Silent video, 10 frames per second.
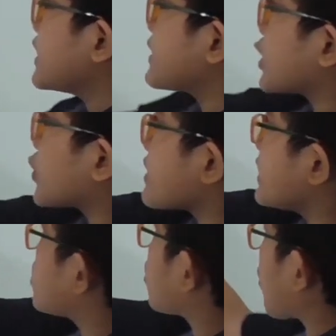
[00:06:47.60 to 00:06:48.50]
just erase
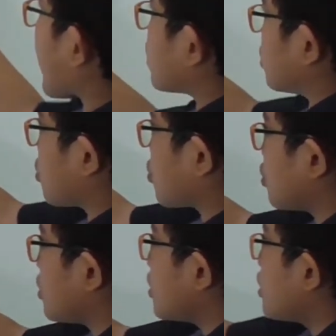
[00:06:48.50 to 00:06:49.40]
these square
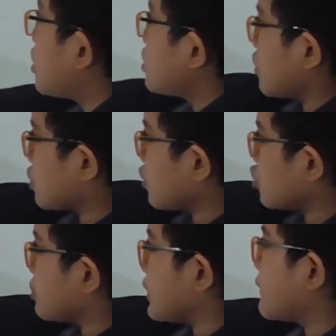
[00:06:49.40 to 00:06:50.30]
roots. So it's going
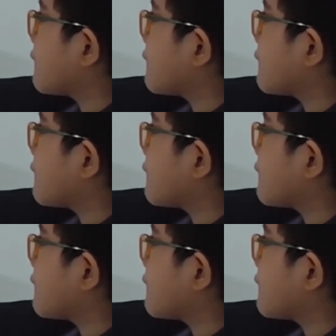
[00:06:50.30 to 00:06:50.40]
to be, the